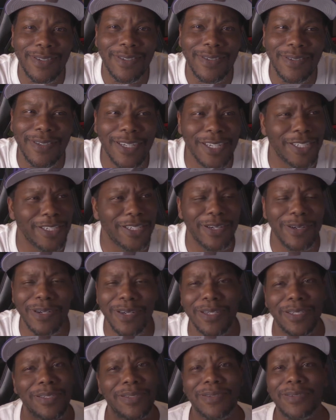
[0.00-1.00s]
Cause you know
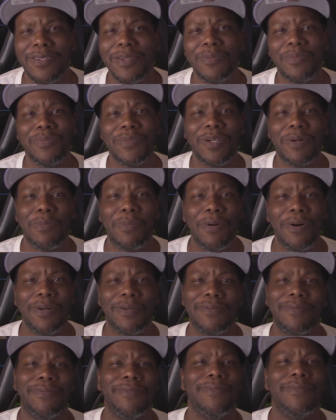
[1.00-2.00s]

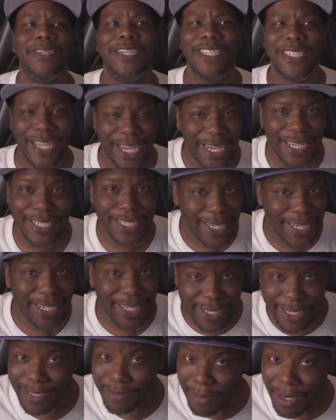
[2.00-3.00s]
his agent is
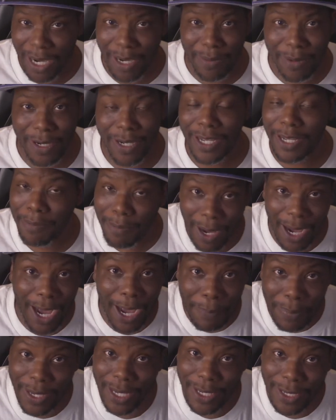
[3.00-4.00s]
his mama, in my
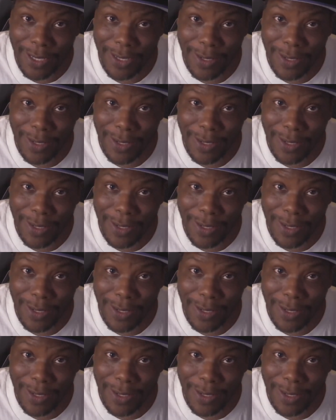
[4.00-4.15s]
opinion.